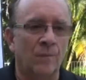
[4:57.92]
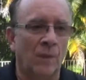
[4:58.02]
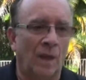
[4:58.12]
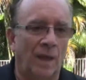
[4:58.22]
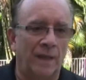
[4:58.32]

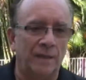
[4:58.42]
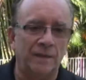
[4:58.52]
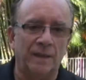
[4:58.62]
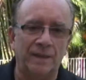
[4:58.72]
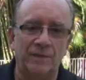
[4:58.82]

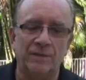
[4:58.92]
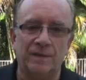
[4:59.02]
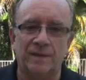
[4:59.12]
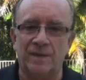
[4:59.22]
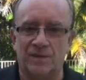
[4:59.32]
And even
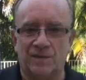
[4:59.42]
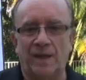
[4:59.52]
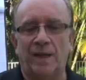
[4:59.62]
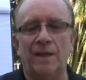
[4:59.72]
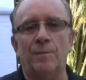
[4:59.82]
to this
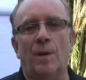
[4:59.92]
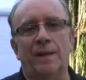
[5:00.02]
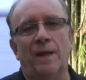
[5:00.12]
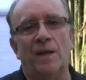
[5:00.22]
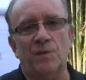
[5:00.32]
day,
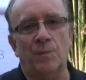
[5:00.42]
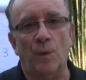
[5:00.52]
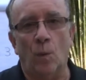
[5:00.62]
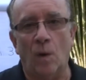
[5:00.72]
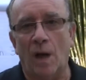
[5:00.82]
anybody asks me
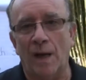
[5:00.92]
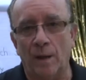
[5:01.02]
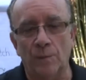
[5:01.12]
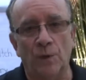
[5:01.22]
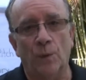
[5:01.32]
why
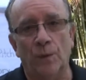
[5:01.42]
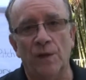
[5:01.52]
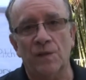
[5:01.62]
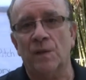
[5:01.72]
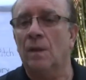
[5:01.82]
I'm doing
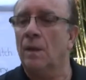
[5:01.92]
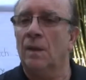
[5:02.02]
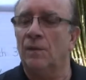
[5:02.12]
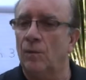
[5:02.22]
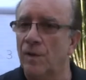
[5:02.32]
this,
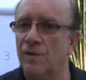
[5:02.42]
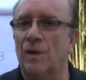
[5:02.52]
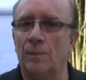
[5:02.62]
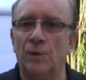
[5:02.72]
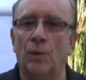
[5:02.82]
the
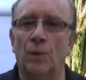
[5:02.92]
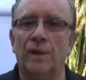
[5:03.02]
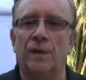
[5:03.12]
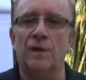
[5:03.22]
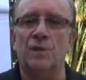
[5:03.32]
reason I'm doing
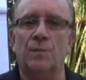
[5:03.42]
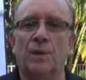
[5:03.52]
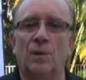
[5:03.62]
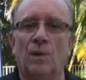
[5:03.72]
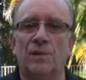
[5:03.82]
it is
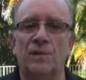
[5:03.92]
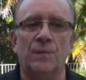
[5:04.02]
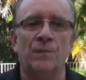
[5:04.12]
because